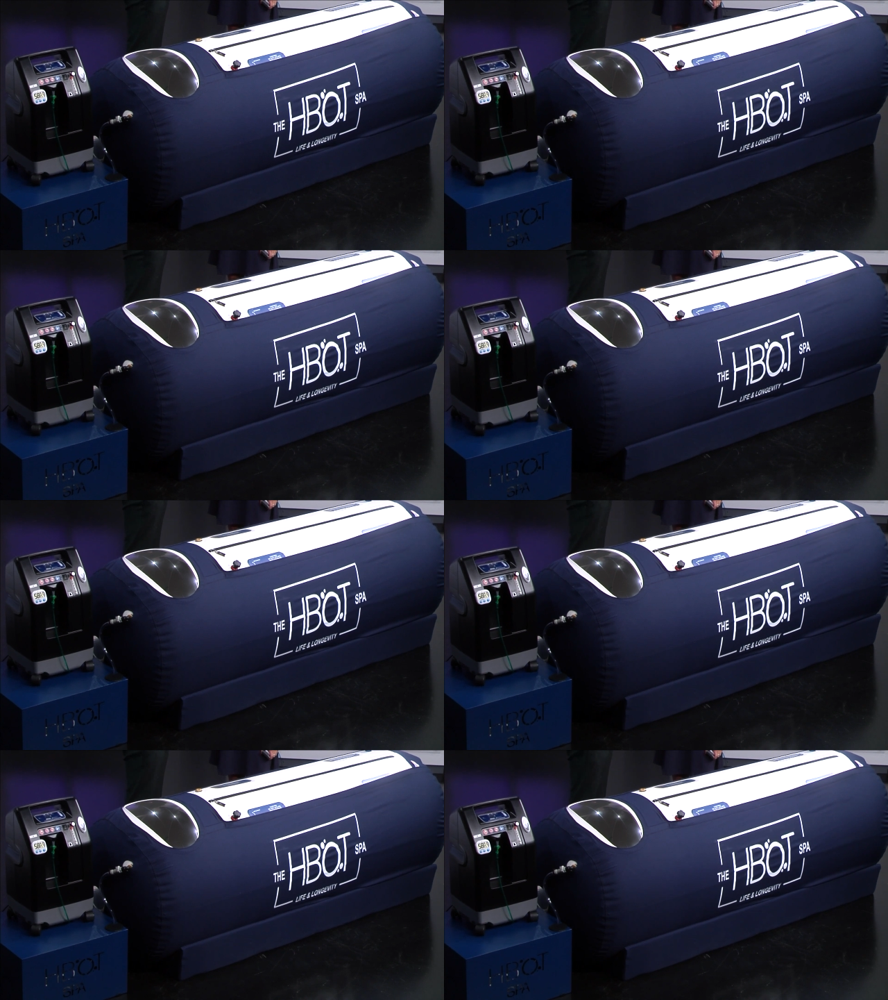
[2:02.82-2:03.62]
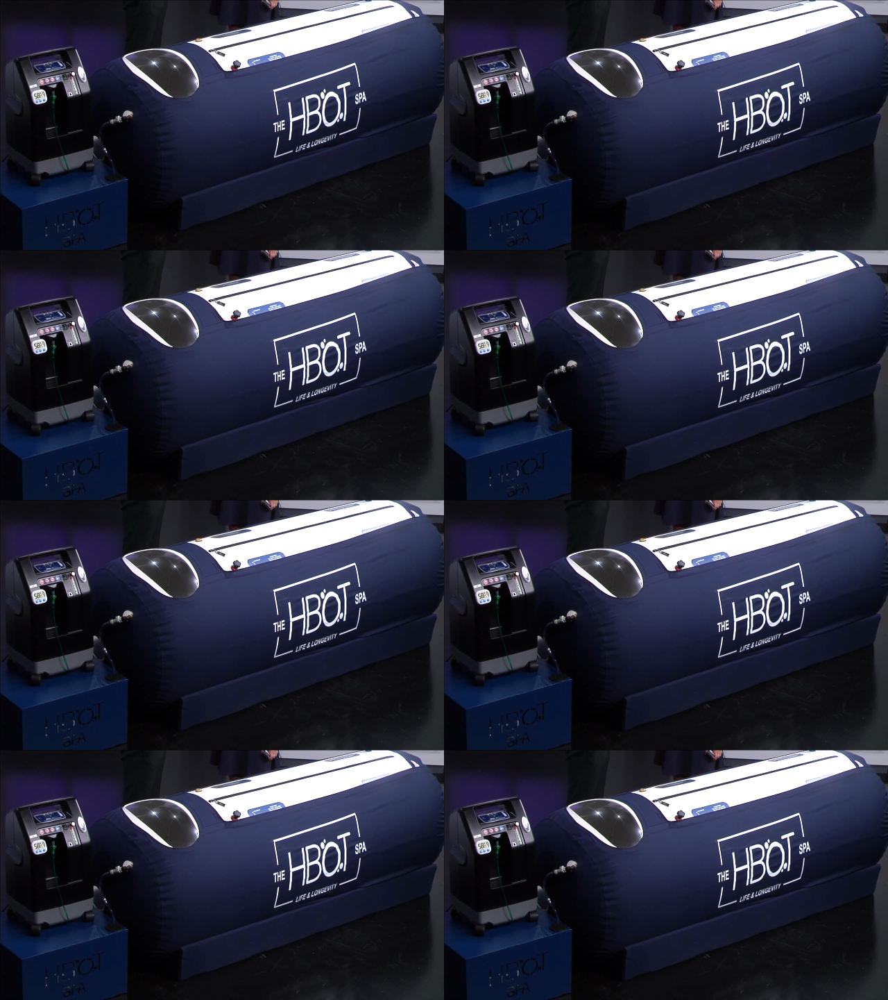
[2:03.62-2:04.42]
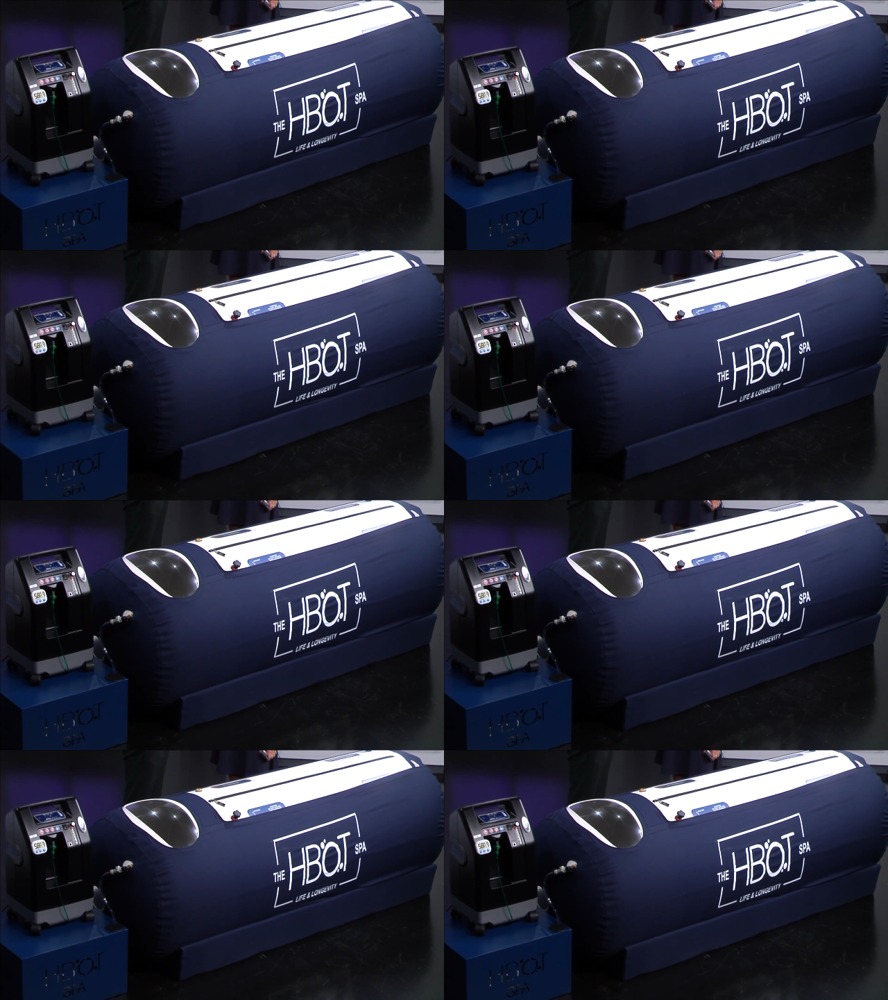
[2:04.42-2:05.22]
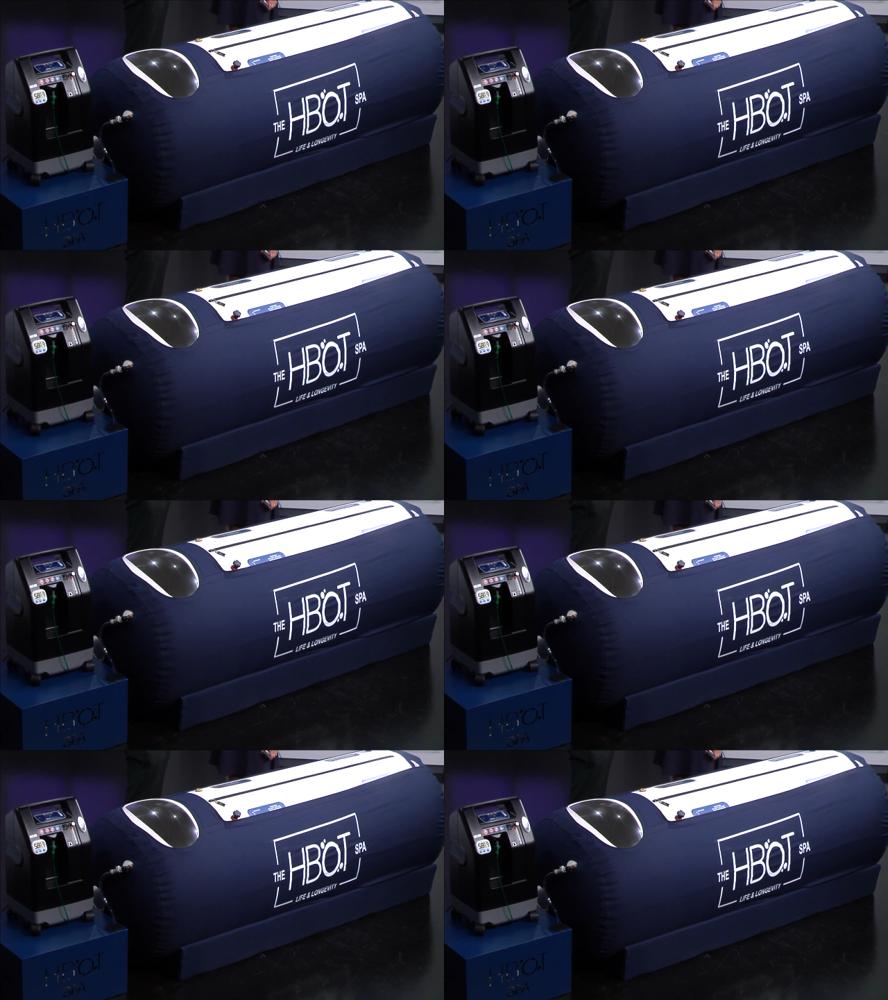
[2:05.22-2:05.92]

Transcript: No face is visible, so there are no lips to read.